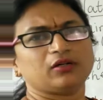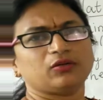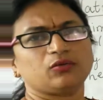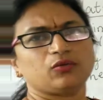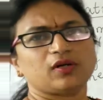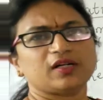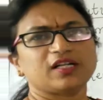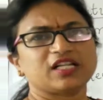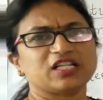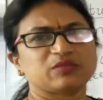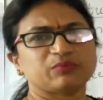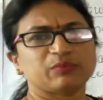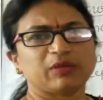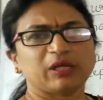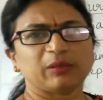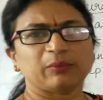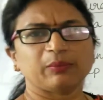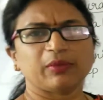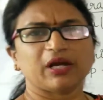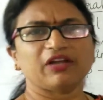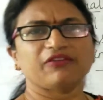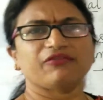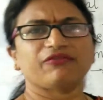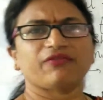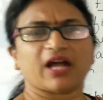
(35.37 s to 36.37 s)
What is meant
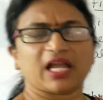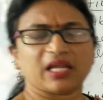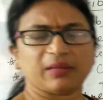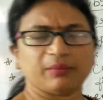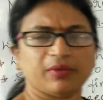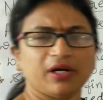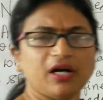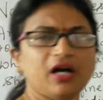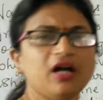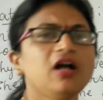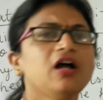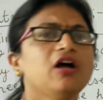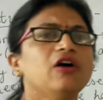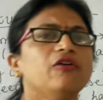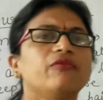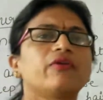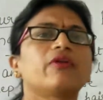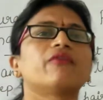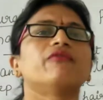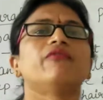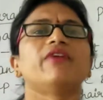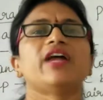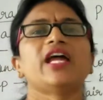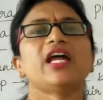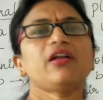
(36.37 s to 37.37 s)
by fiber?
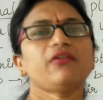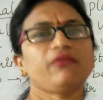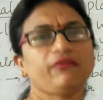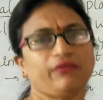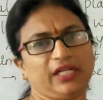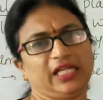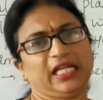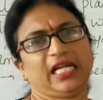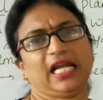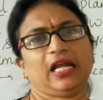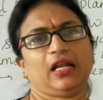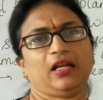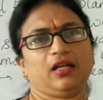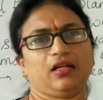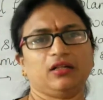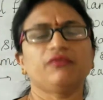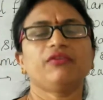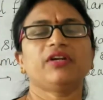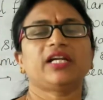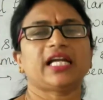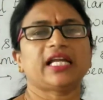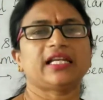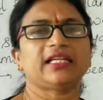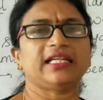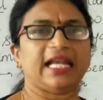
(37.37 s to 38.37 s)
From where we
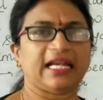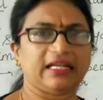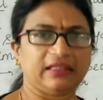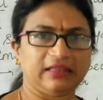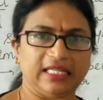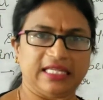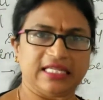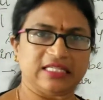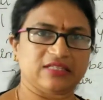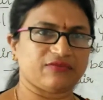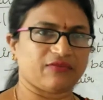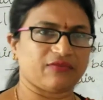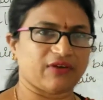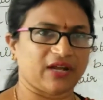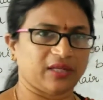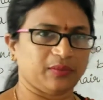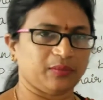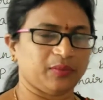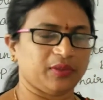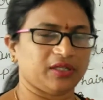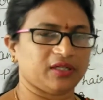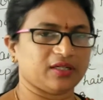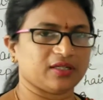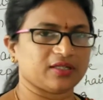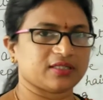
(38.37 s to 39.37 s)
can get these
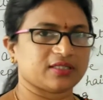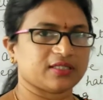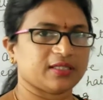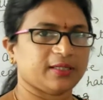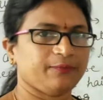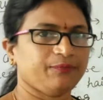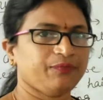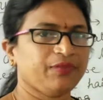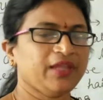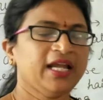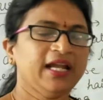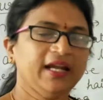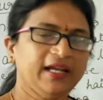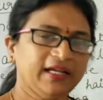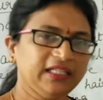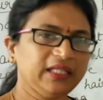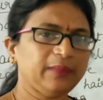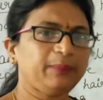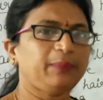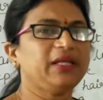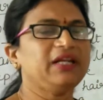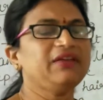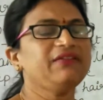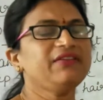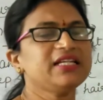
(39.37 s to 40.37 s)
fibers? In the
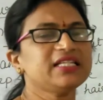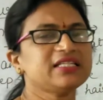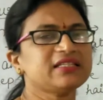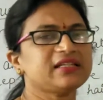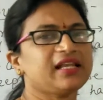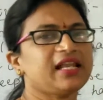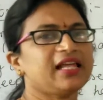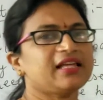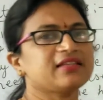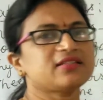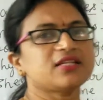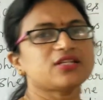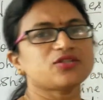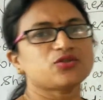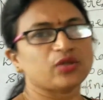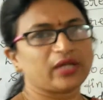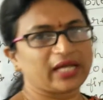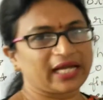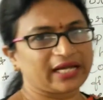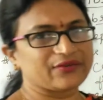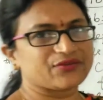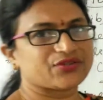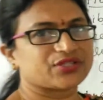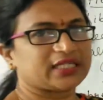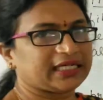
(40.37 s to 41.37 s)
previous classes we
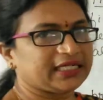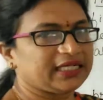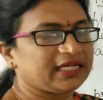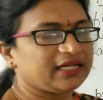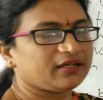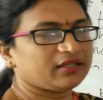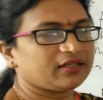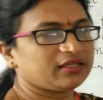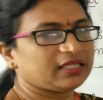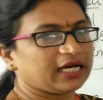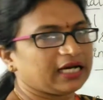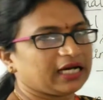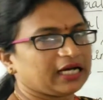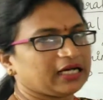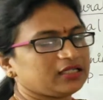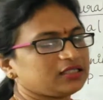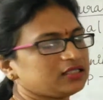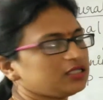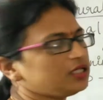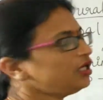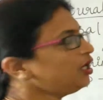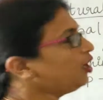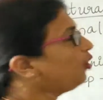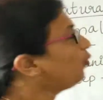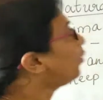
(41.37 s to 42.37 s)
have studied
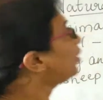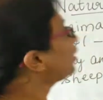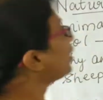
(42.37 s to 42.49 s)
that what